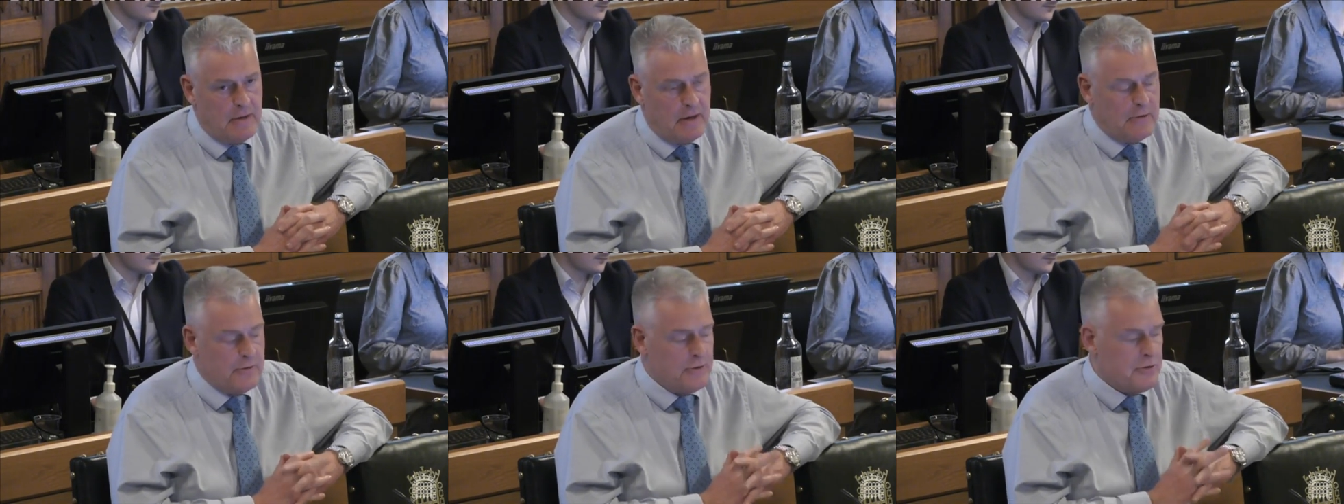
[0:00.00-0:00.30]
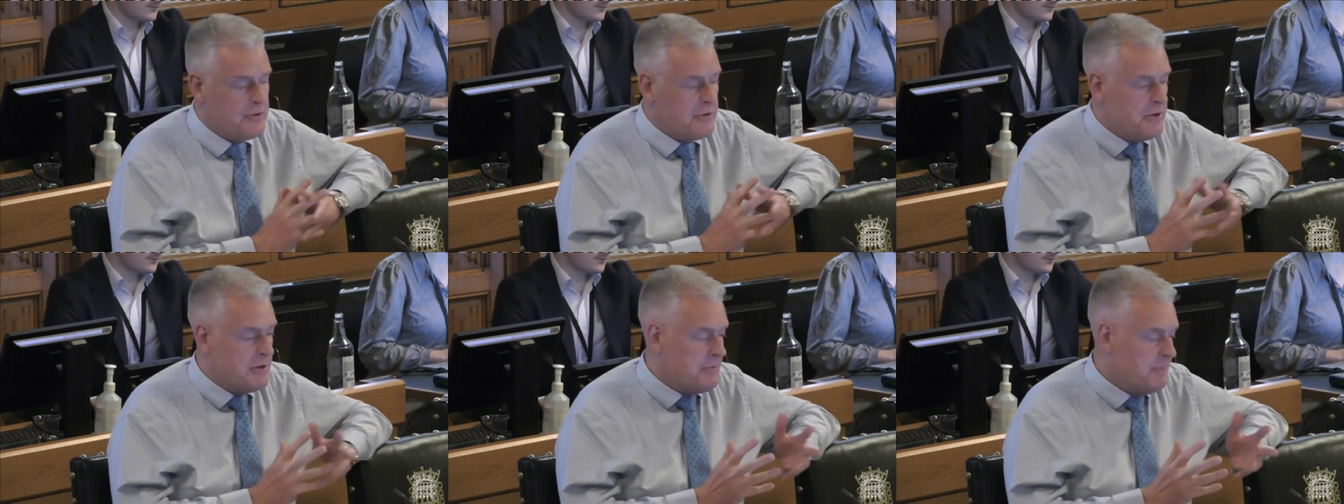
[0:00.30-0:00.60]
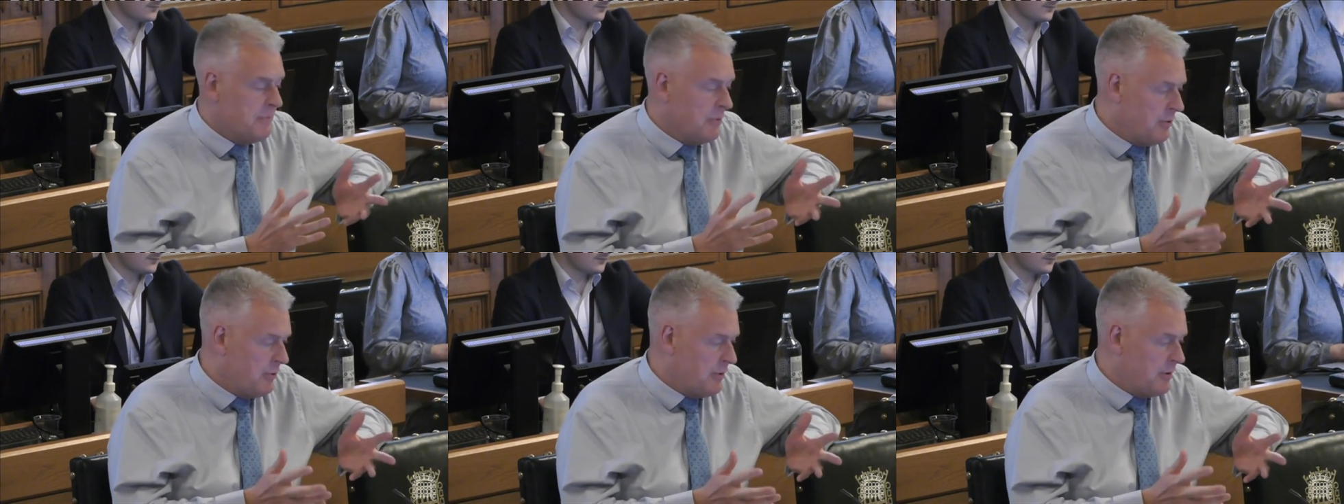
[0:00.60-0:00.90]
And just this
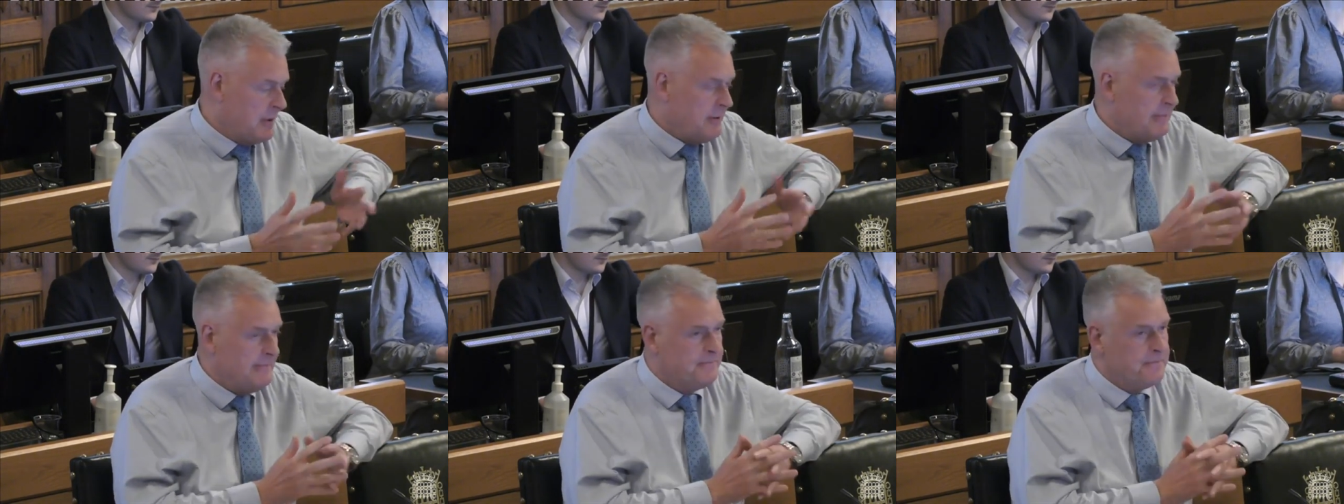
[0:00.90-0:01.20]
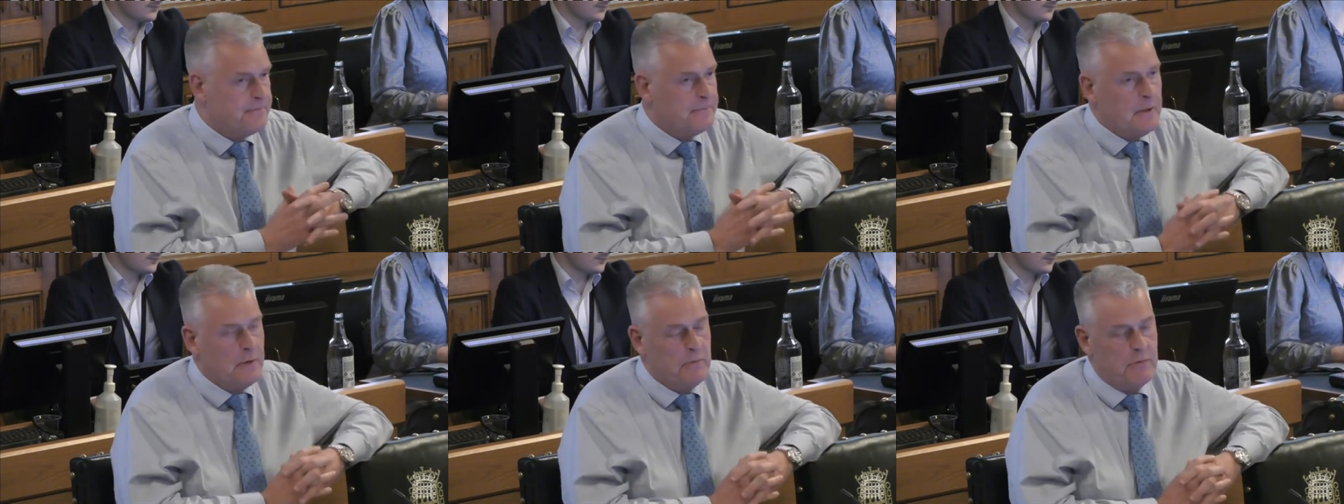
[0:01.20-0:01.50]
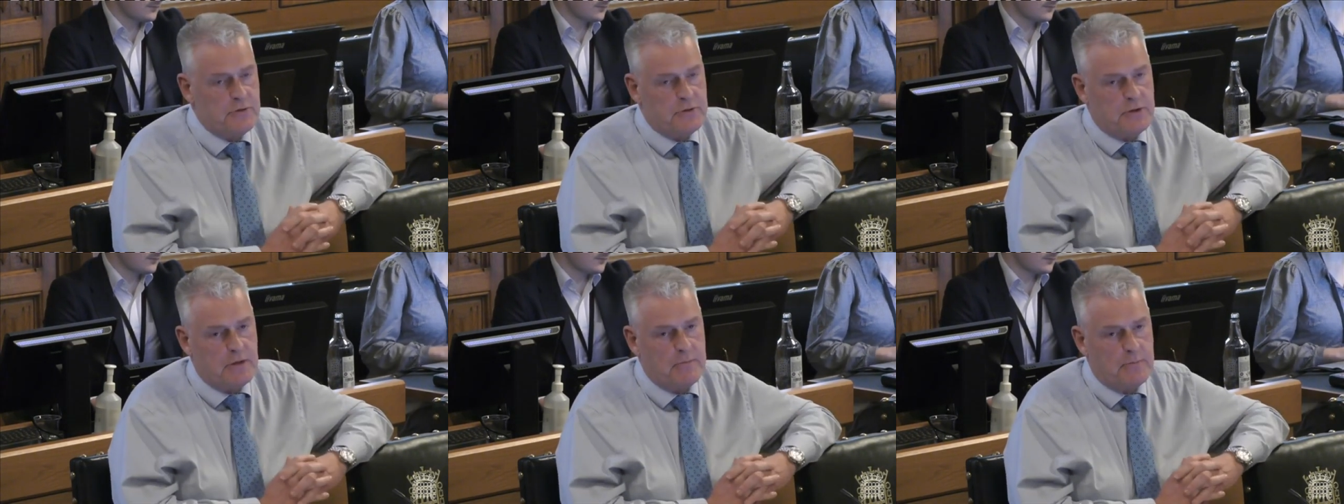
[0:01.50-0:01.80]
morning,
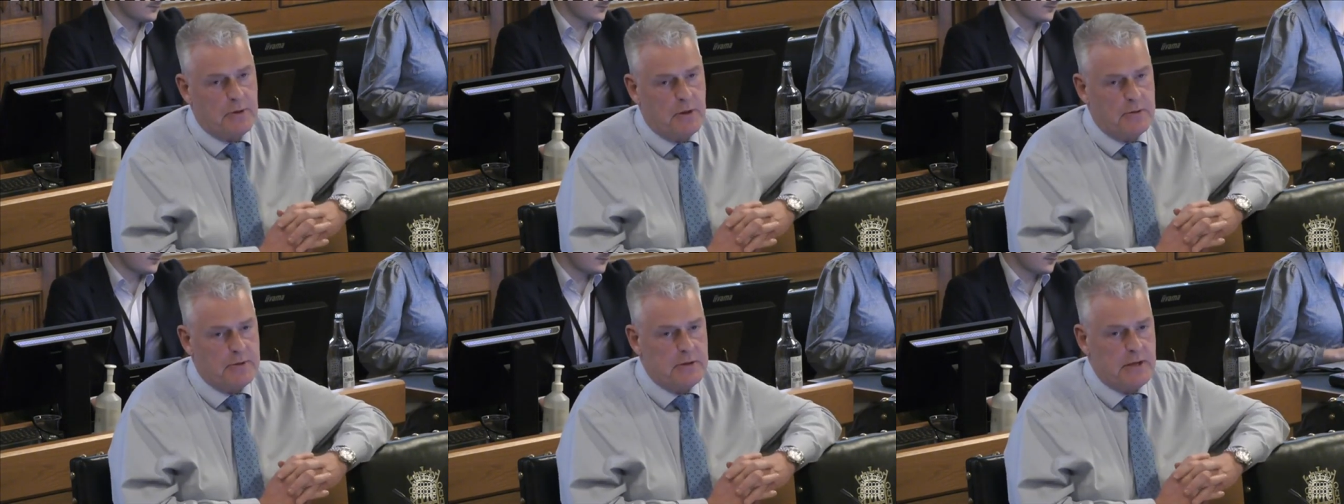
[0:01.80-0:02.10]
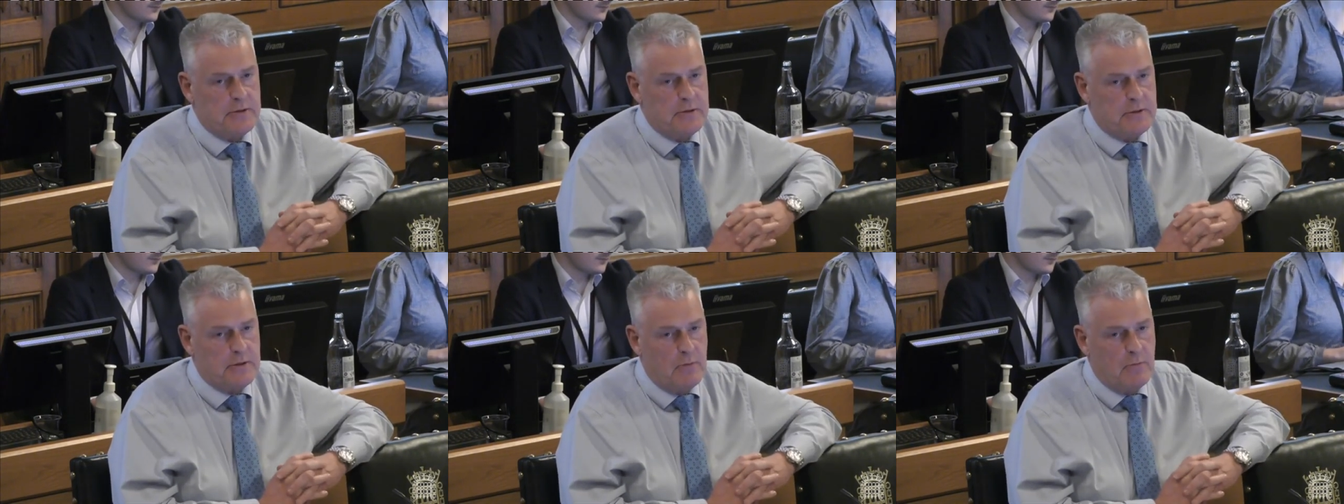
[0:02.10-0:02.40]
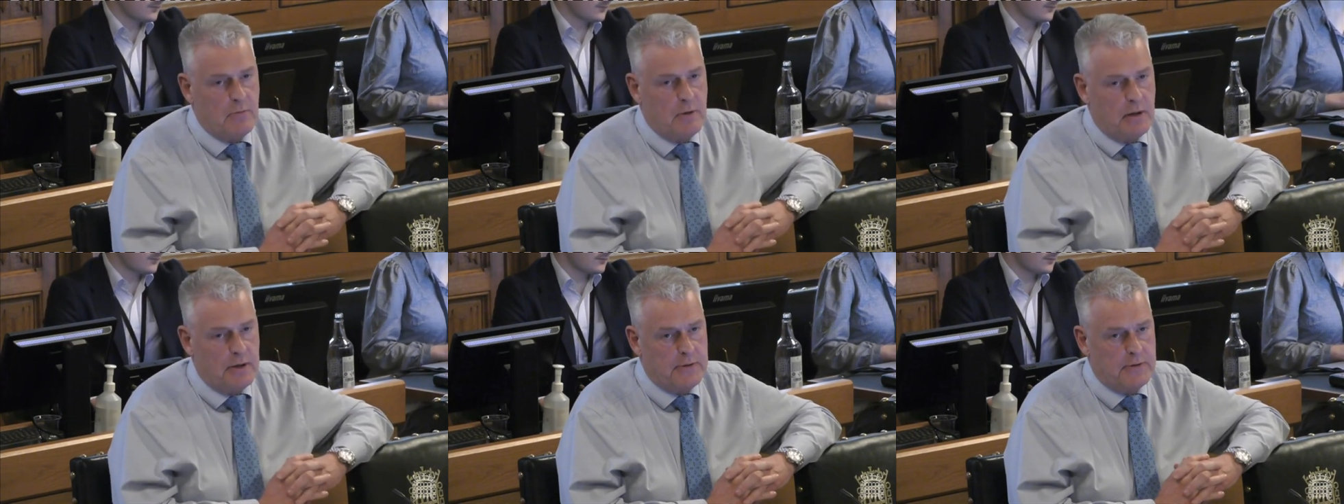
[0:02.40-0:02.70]
we've seen protesters on
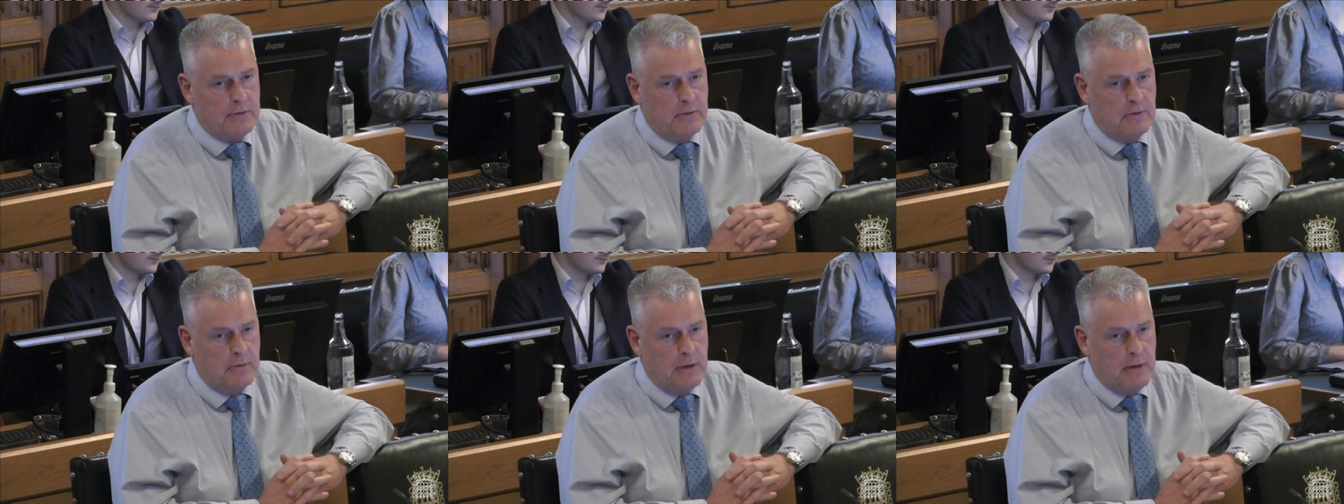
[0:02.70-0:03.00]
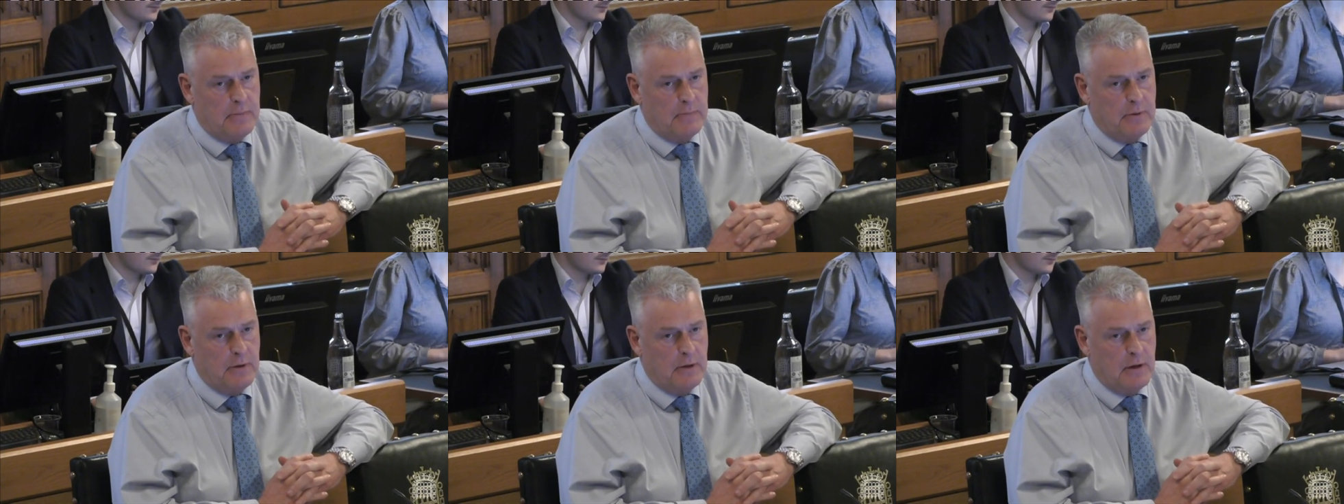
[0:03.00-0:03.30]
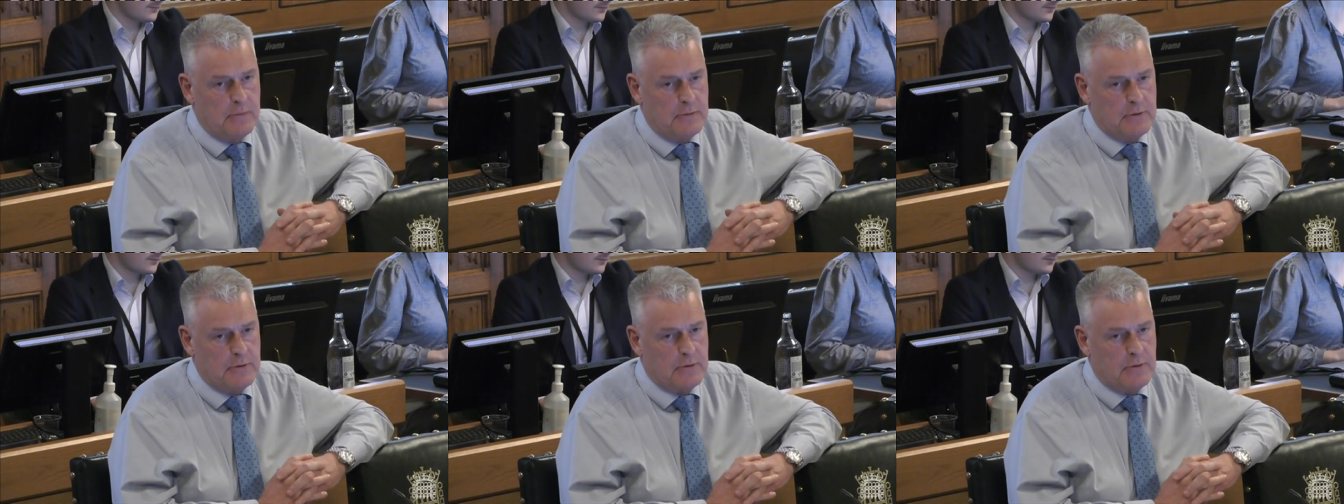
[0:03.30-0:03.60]
Whitehall around Parliament